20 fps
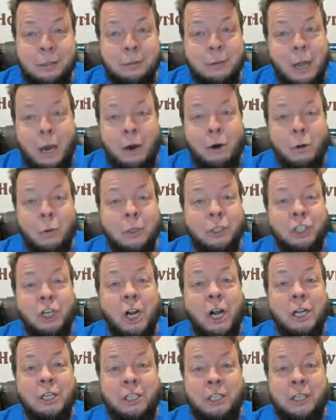I don't know what's
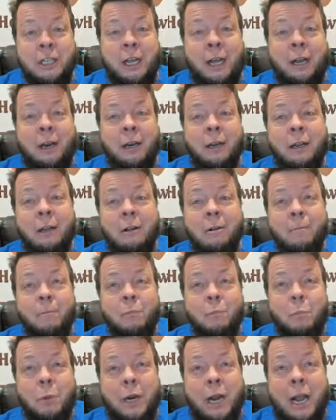causing that.
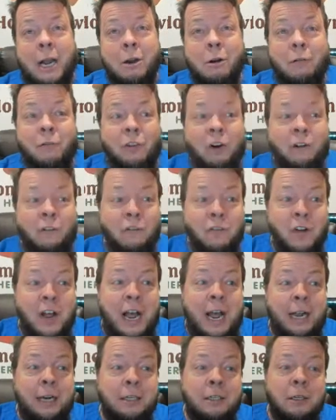But I know for a
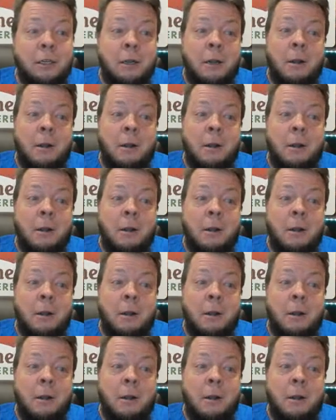fact